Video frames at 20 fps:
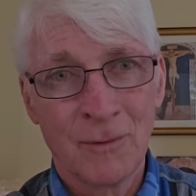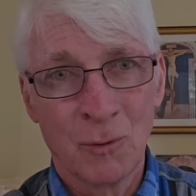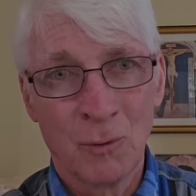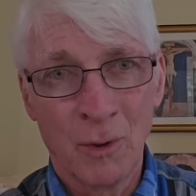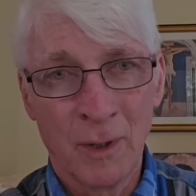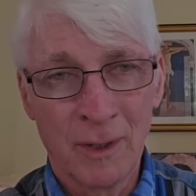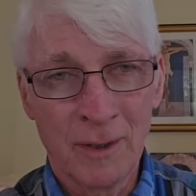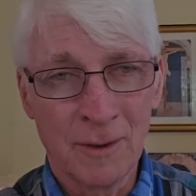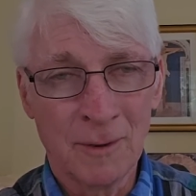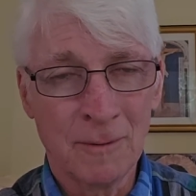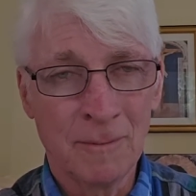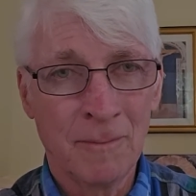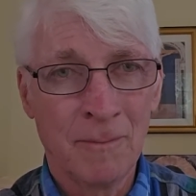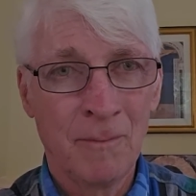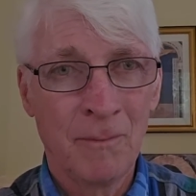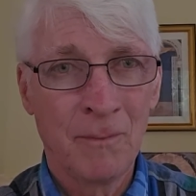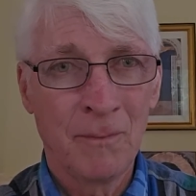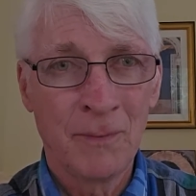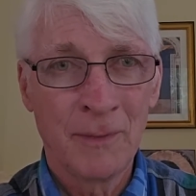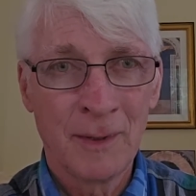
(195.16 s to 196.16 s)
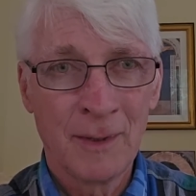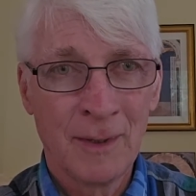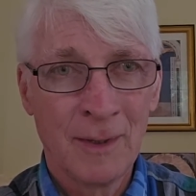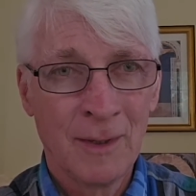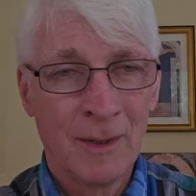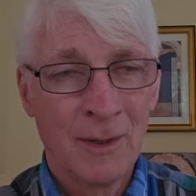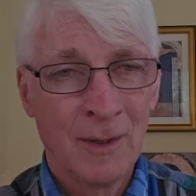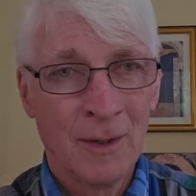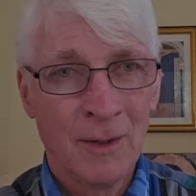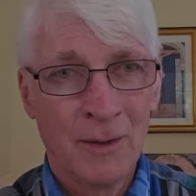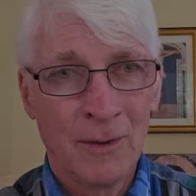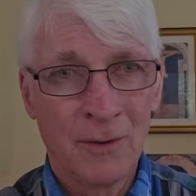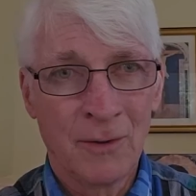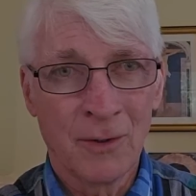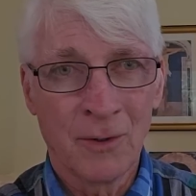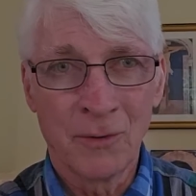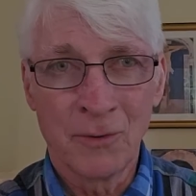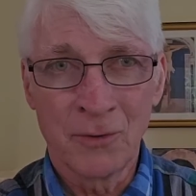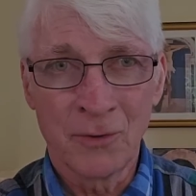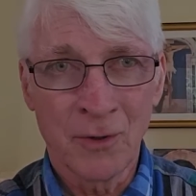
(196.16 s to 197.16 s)
Wow.
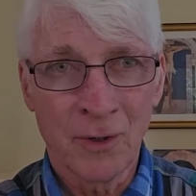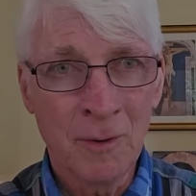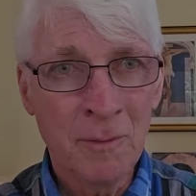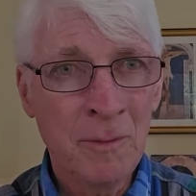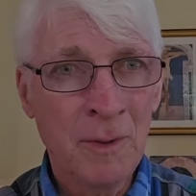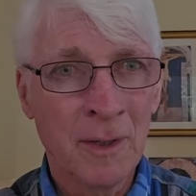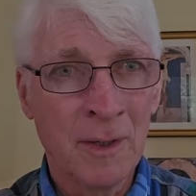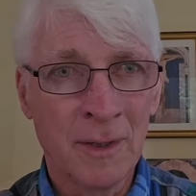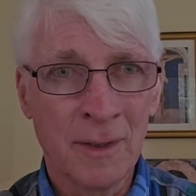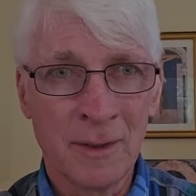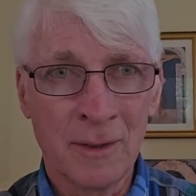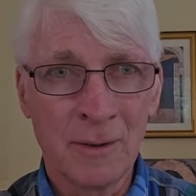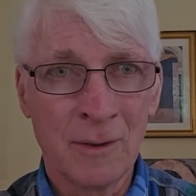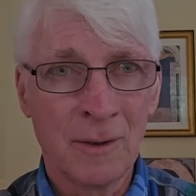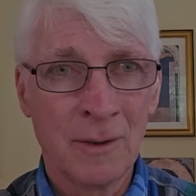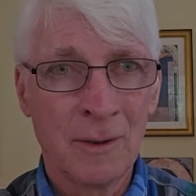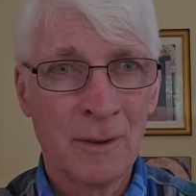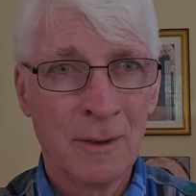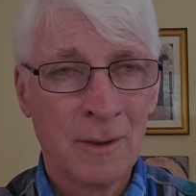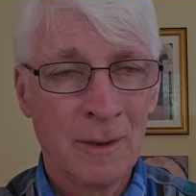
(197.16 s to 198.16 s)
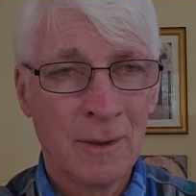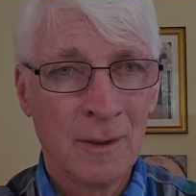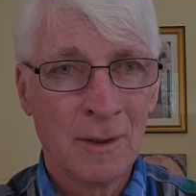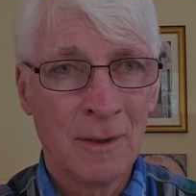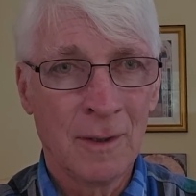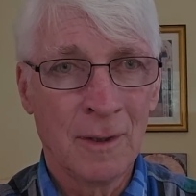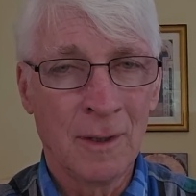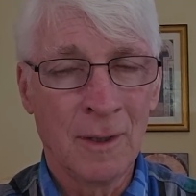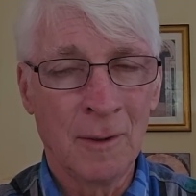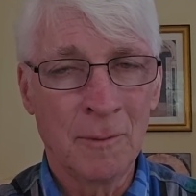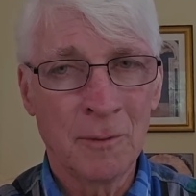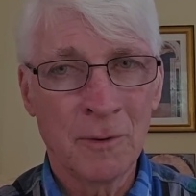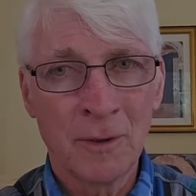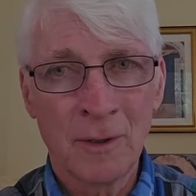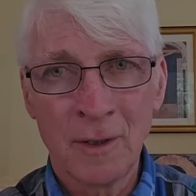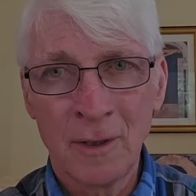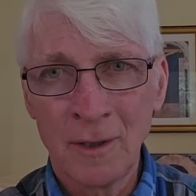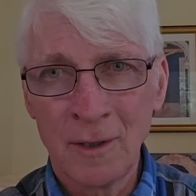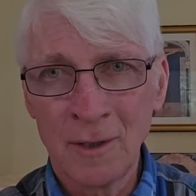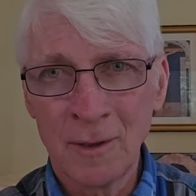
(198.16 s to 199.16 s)
So somehow
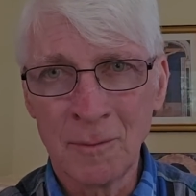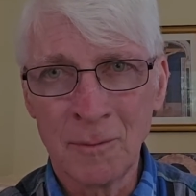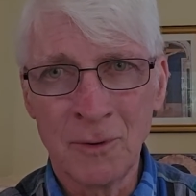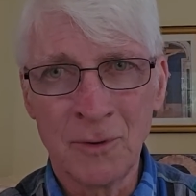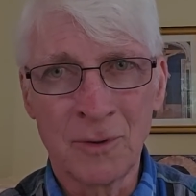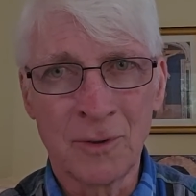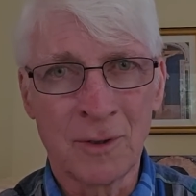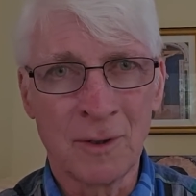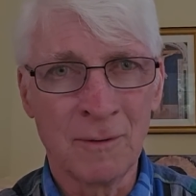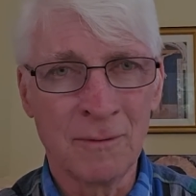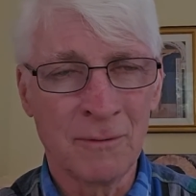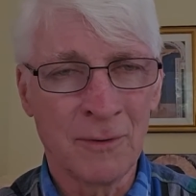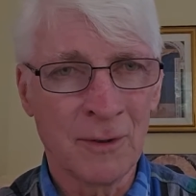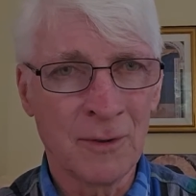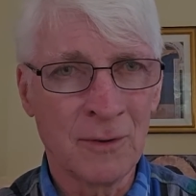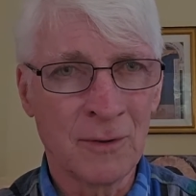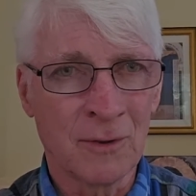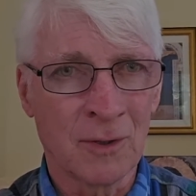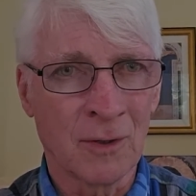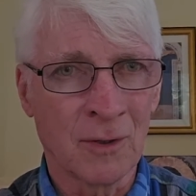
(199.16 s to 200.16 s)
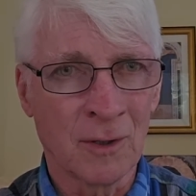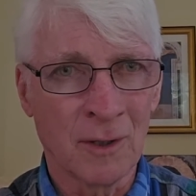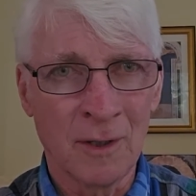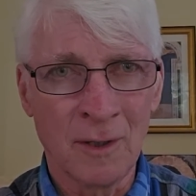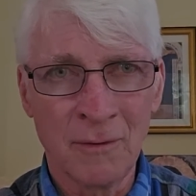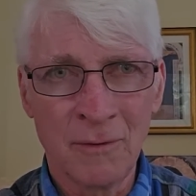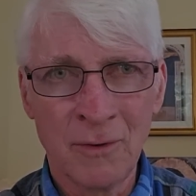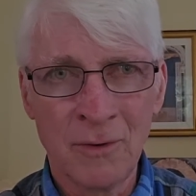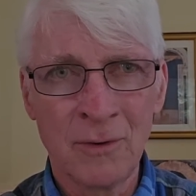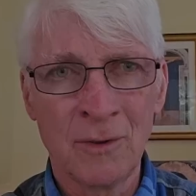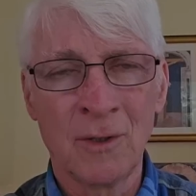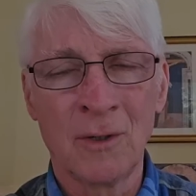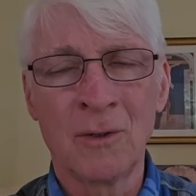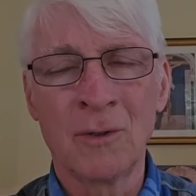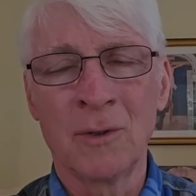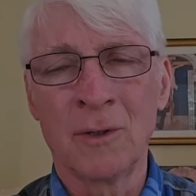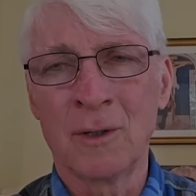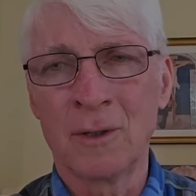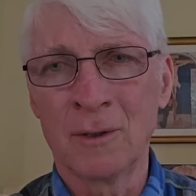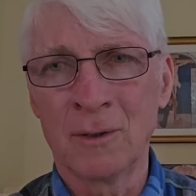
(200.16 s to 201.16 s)
Abraham is convinced that even
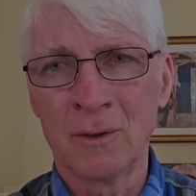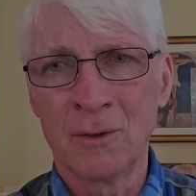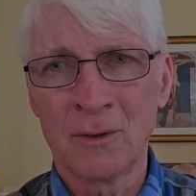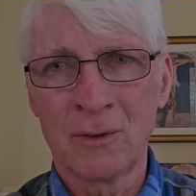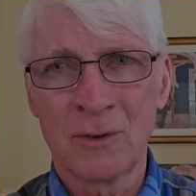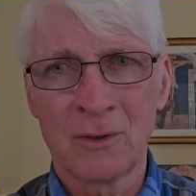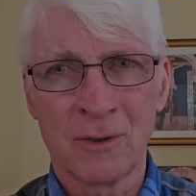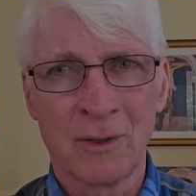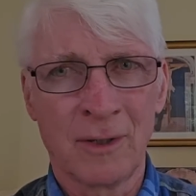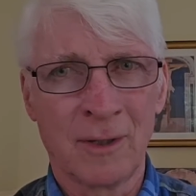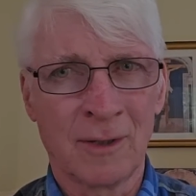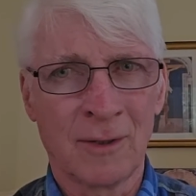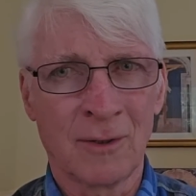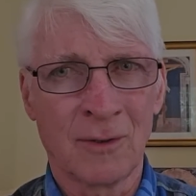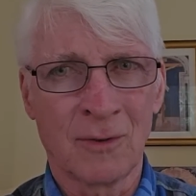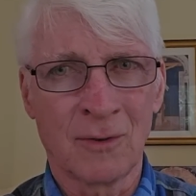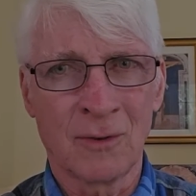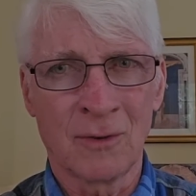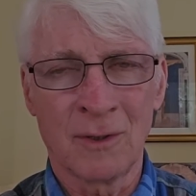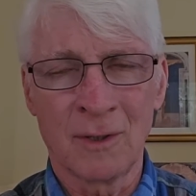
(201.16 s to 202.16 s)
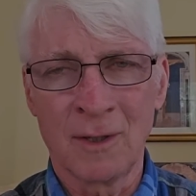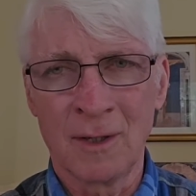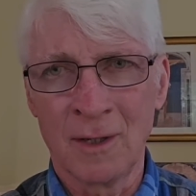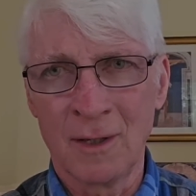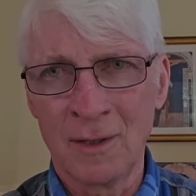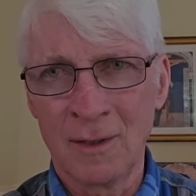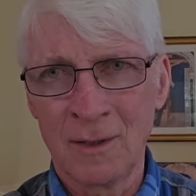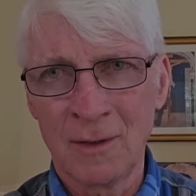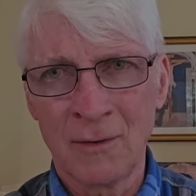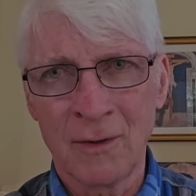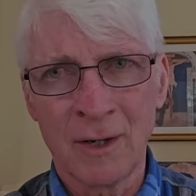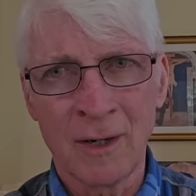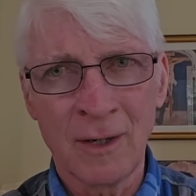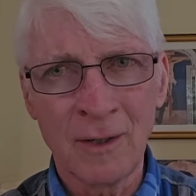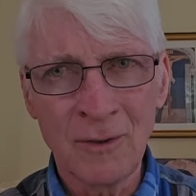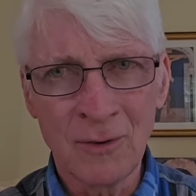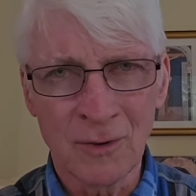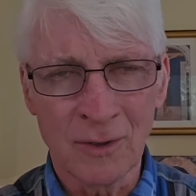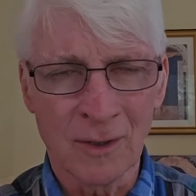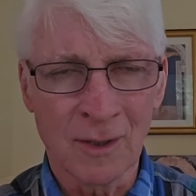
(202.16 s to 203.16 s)
though it looks like this is the end of
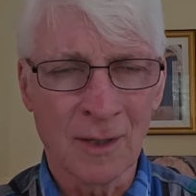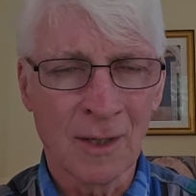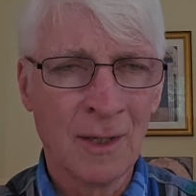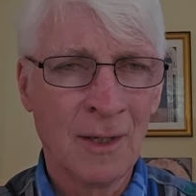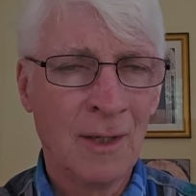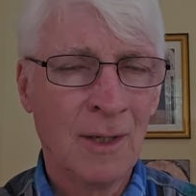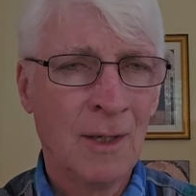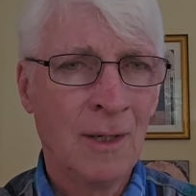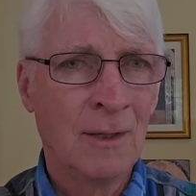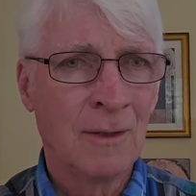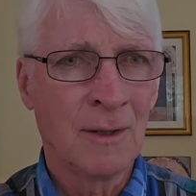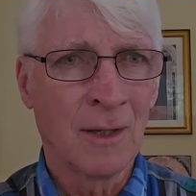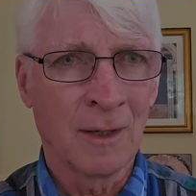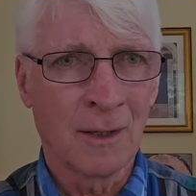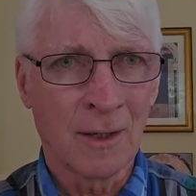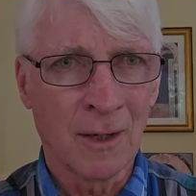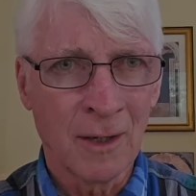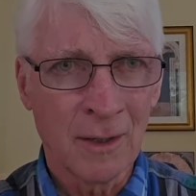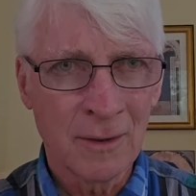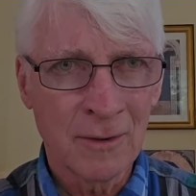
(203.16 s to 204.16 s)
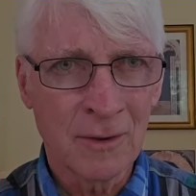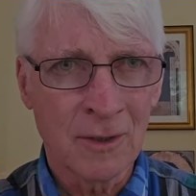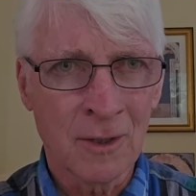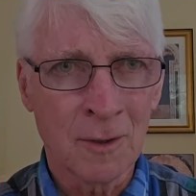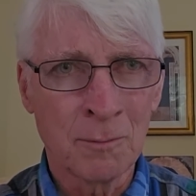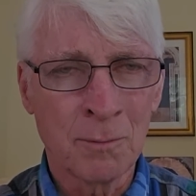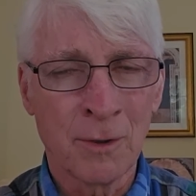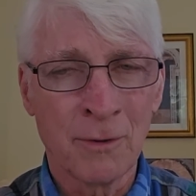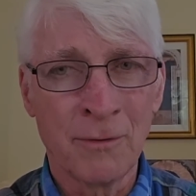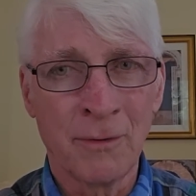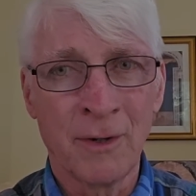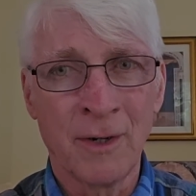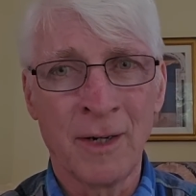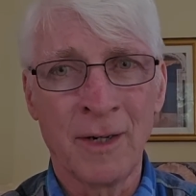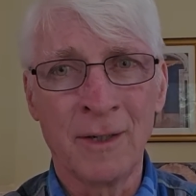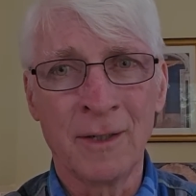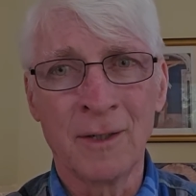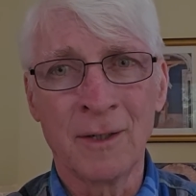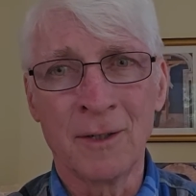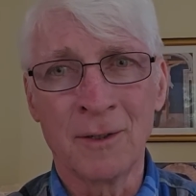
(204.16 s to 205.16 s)
Isaac, that God's going to
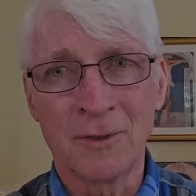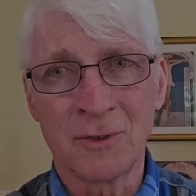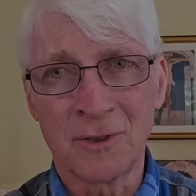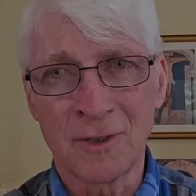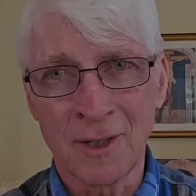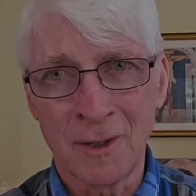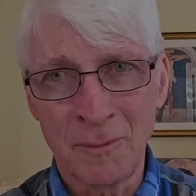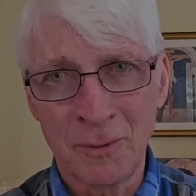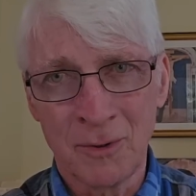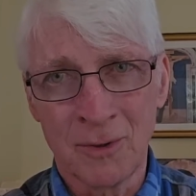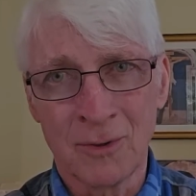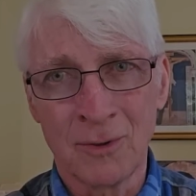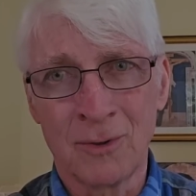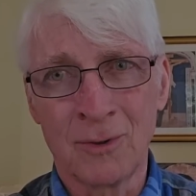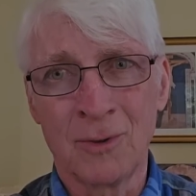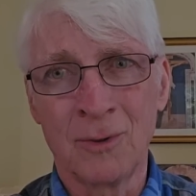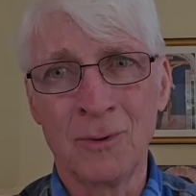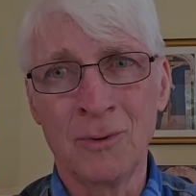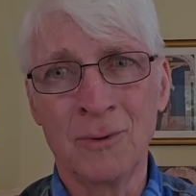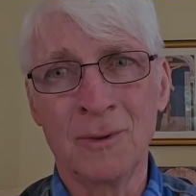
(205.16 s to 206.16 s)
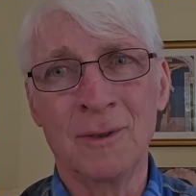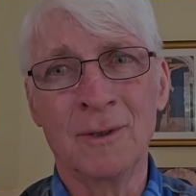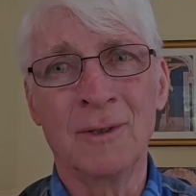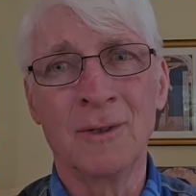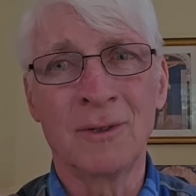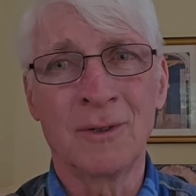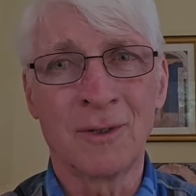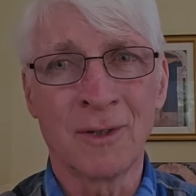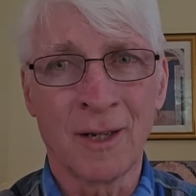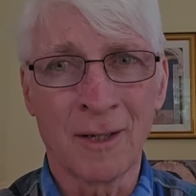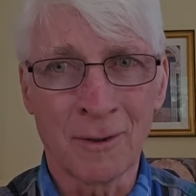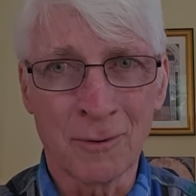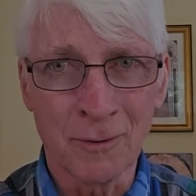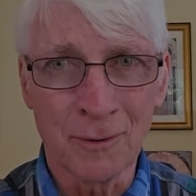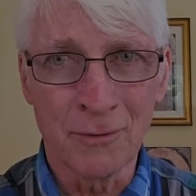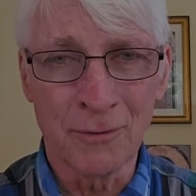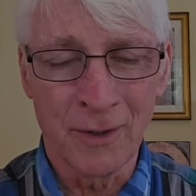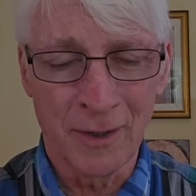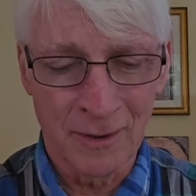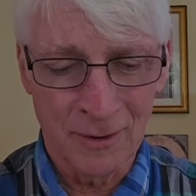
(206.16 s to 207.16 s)
provide a substitute
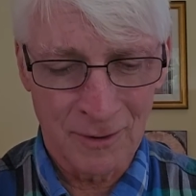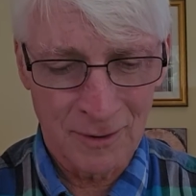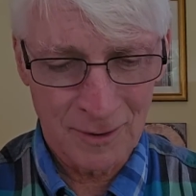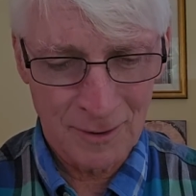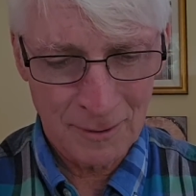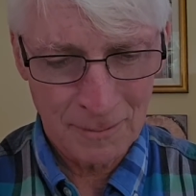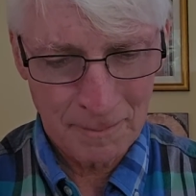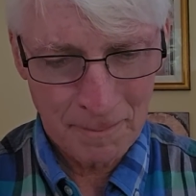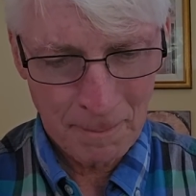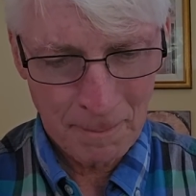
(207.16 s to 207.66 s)
sacrifice.